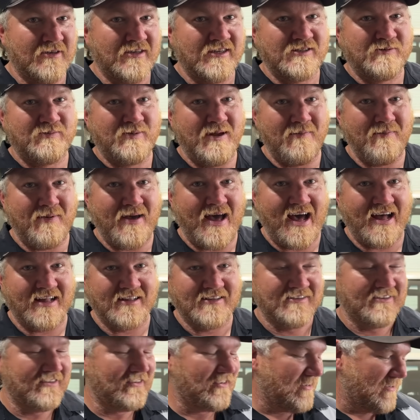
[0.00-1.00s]
been bad.
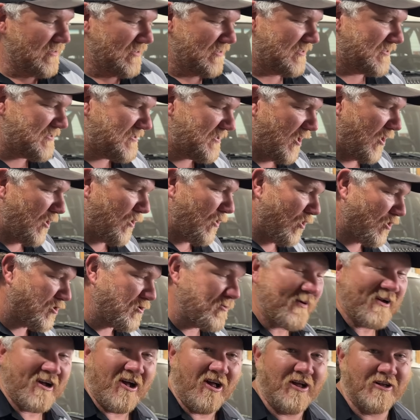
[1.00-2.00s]
So
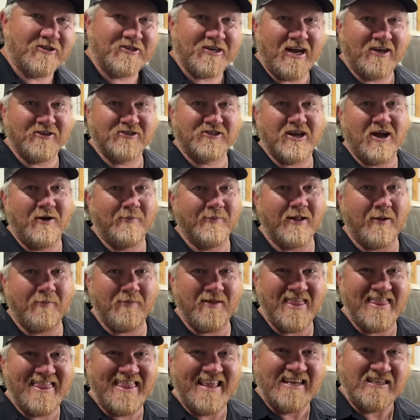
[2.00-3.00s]
Ultimate Callout Challenge is coming
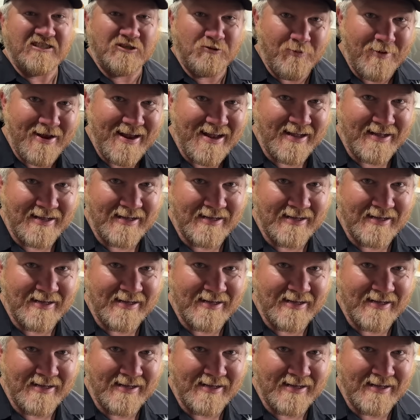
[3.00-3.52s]
up this week,